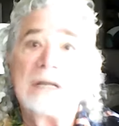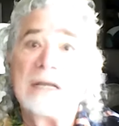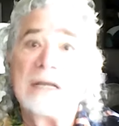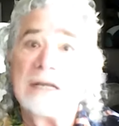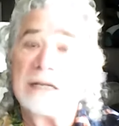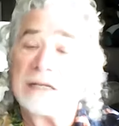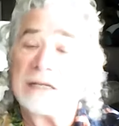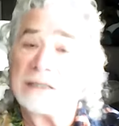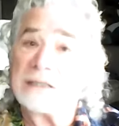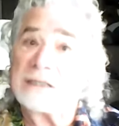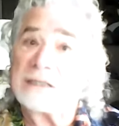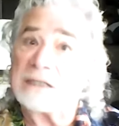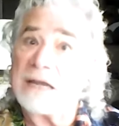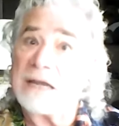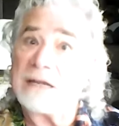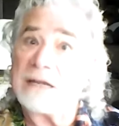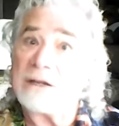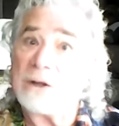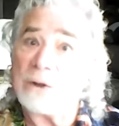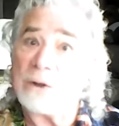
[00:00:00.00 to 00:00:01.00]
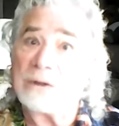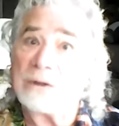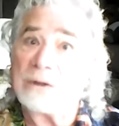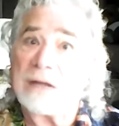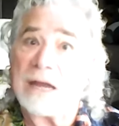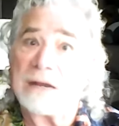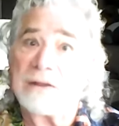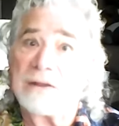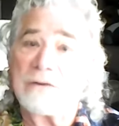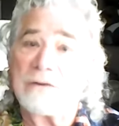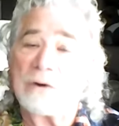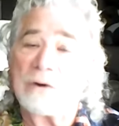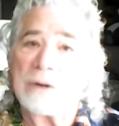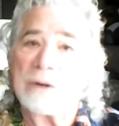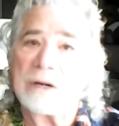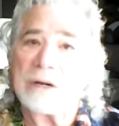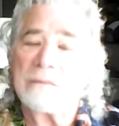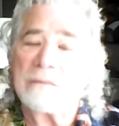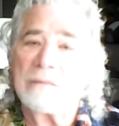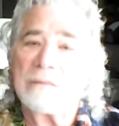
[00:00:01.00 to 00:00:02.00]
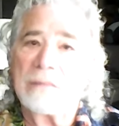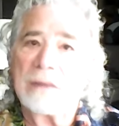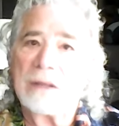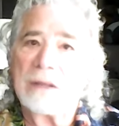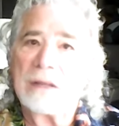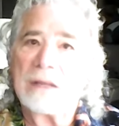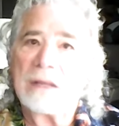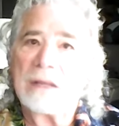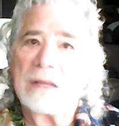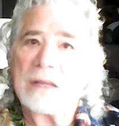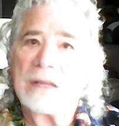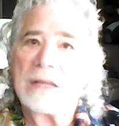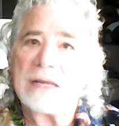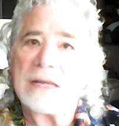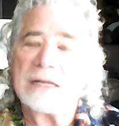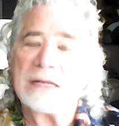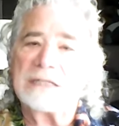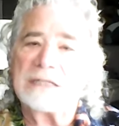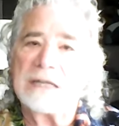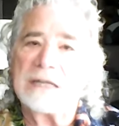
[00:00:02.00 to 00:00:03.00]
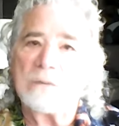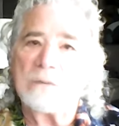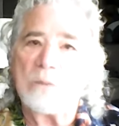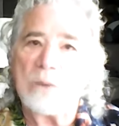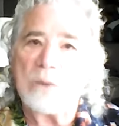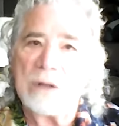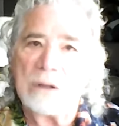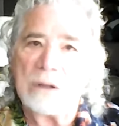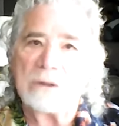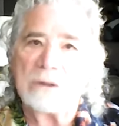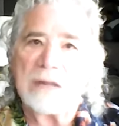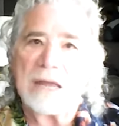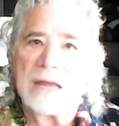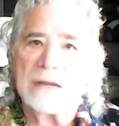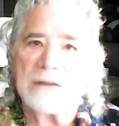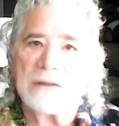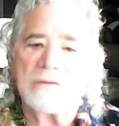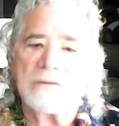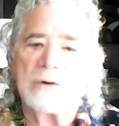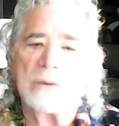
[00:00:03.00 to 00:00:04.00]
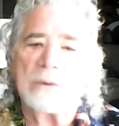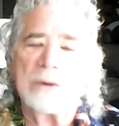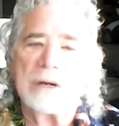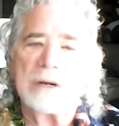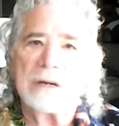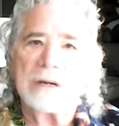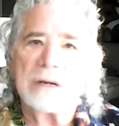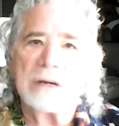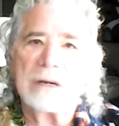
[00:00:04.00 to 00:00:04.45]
He didn't say you'll get through it. He said, we'll get through it.